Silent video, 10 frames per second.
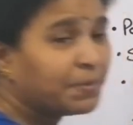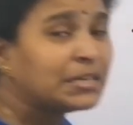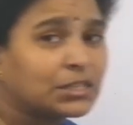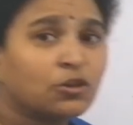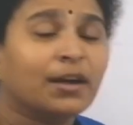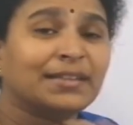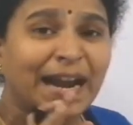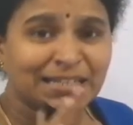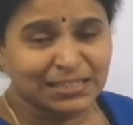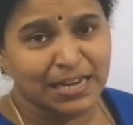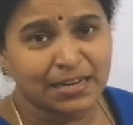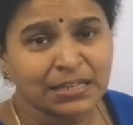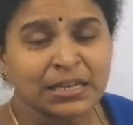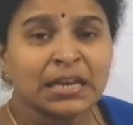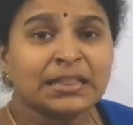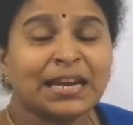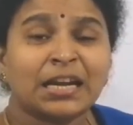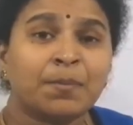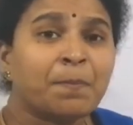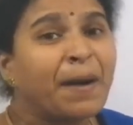means it is not that serious, then
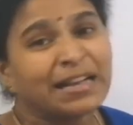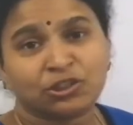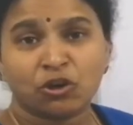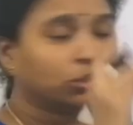it will be passed